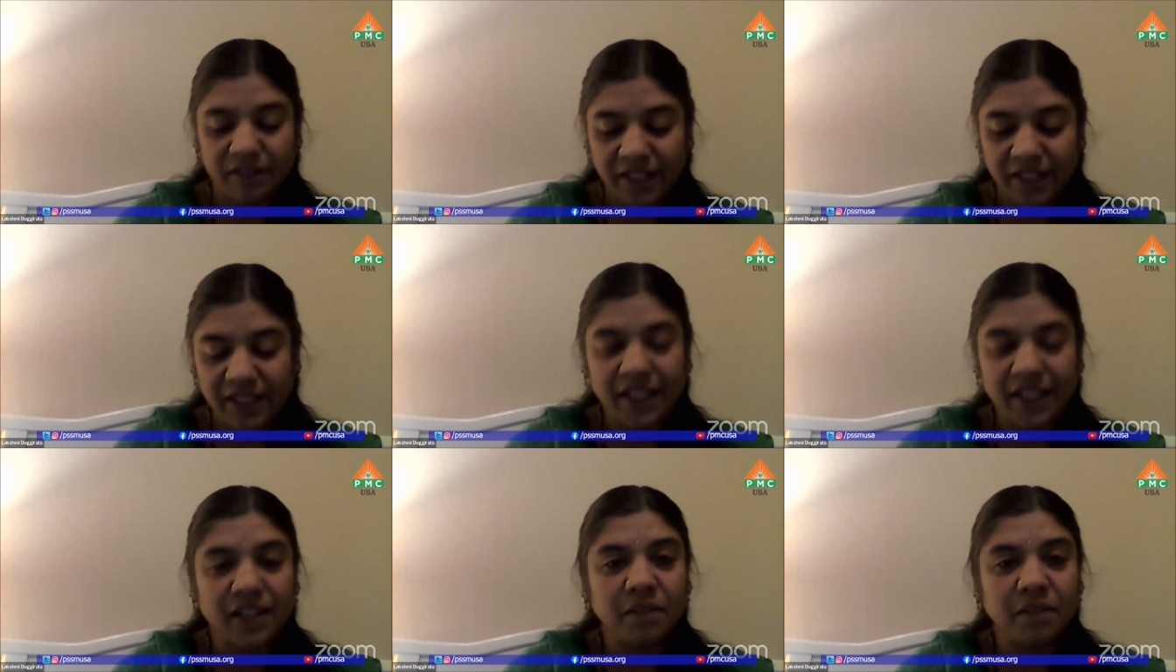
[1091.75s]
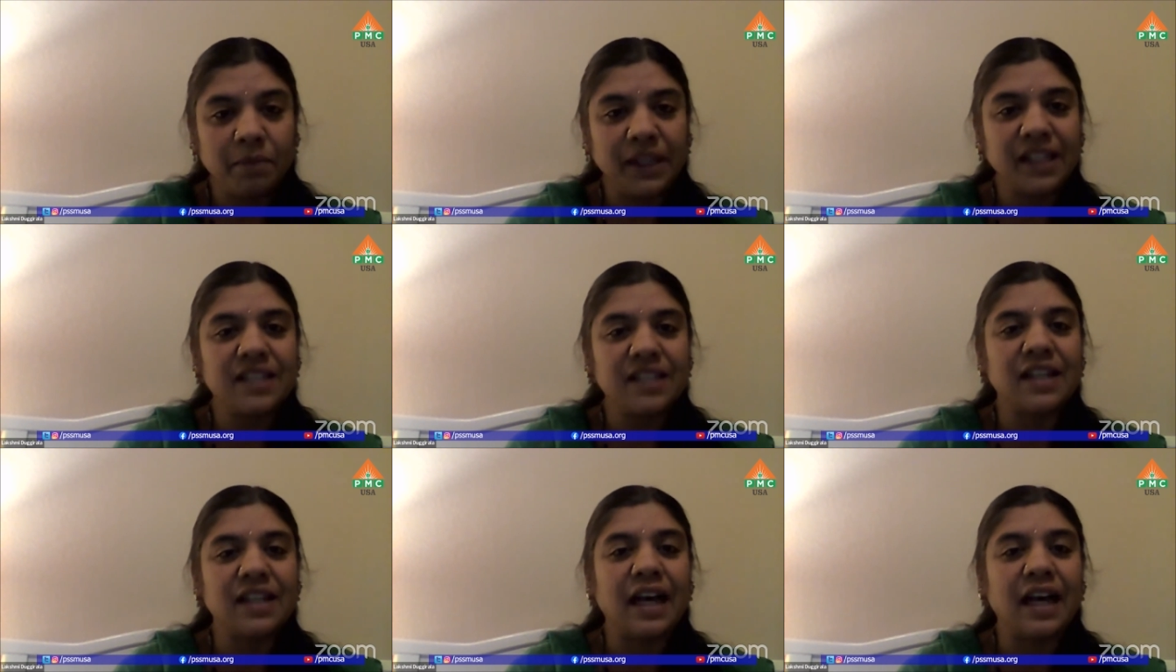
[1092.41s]
They say the
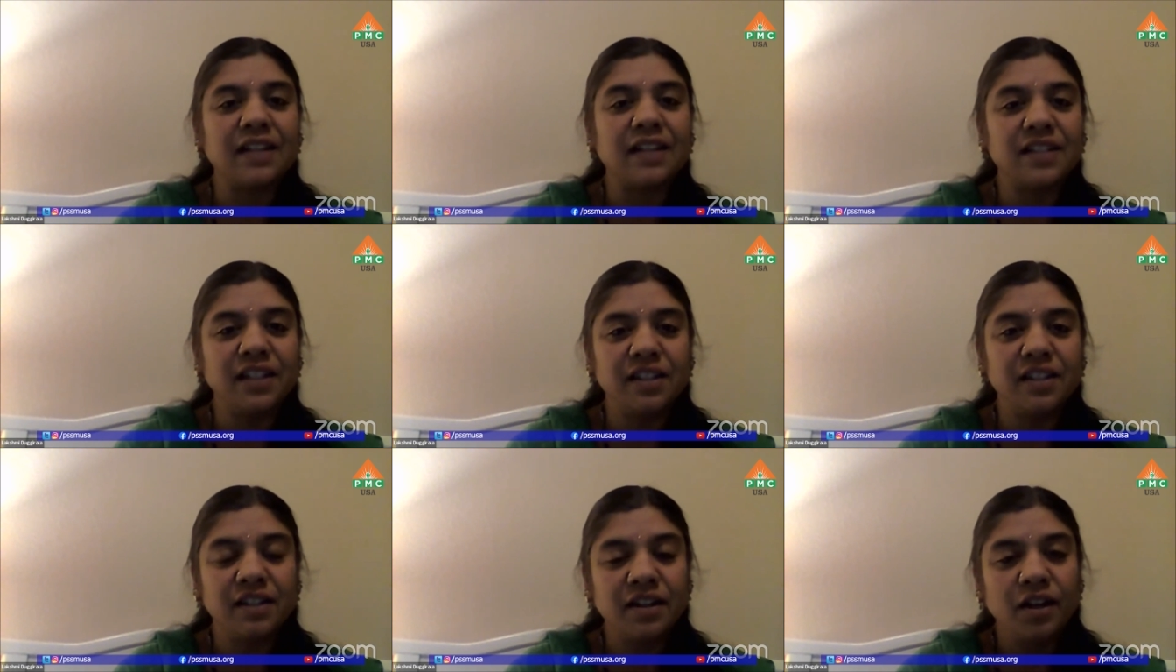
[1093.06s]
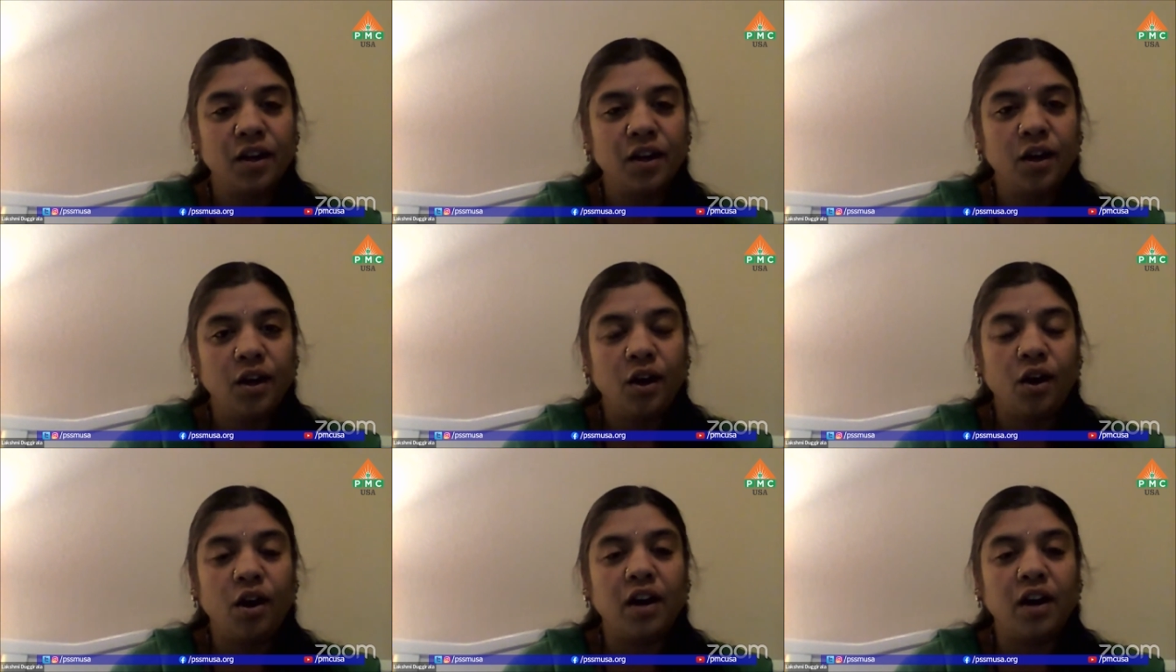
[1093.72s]
biggest asset
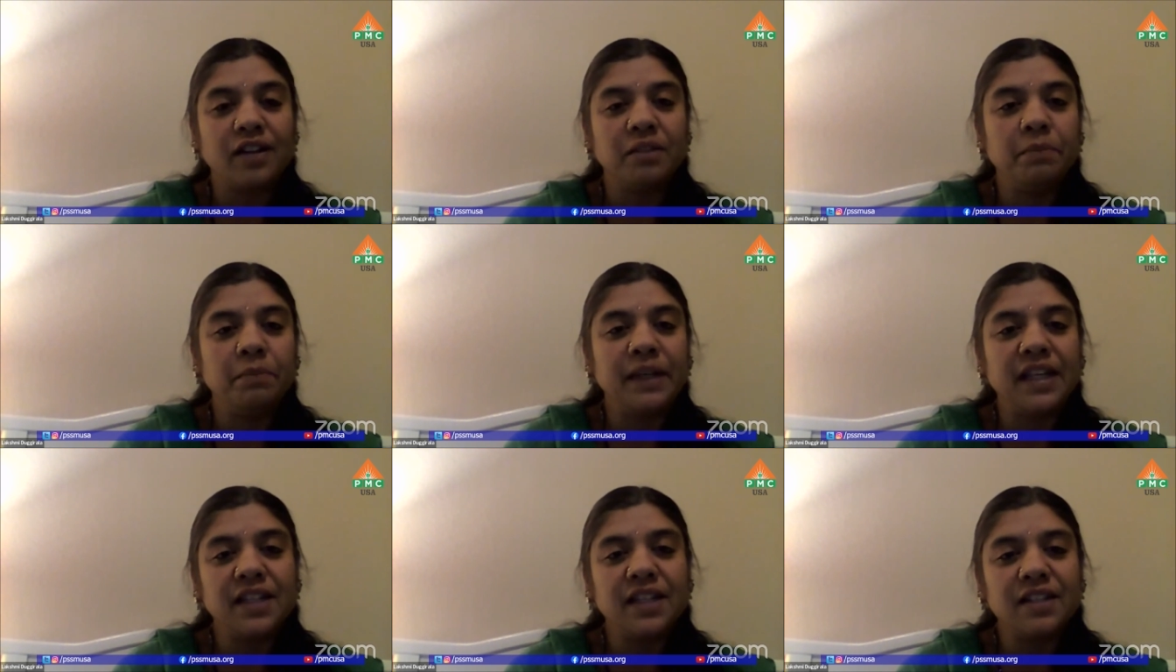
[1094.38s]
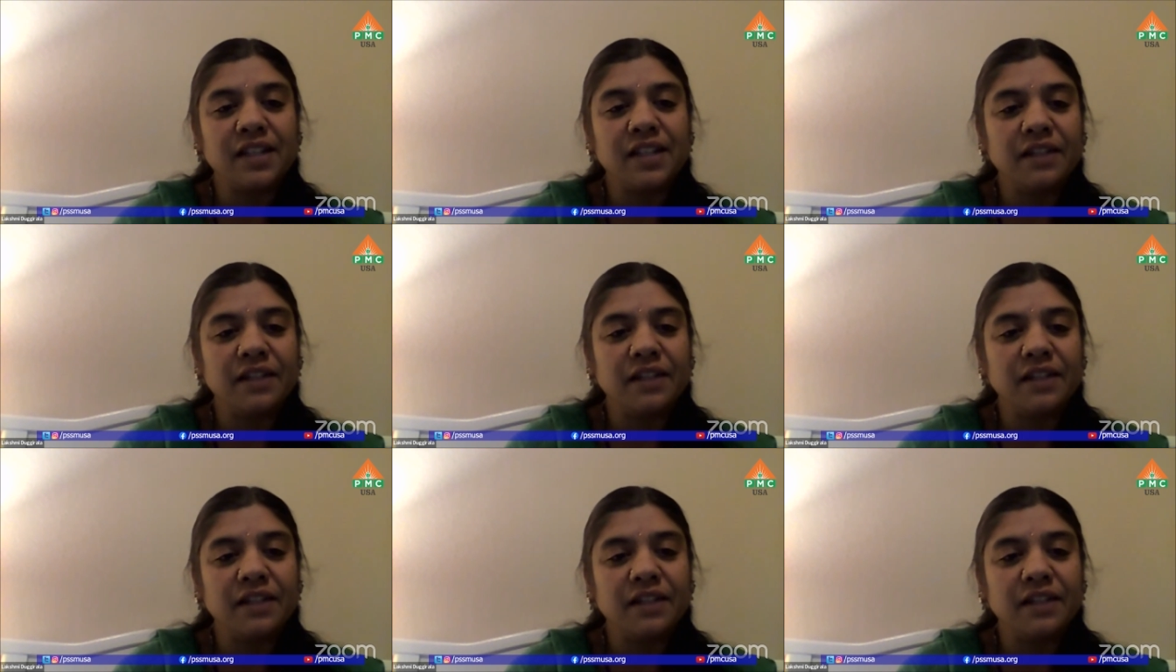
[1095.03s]
or the biggest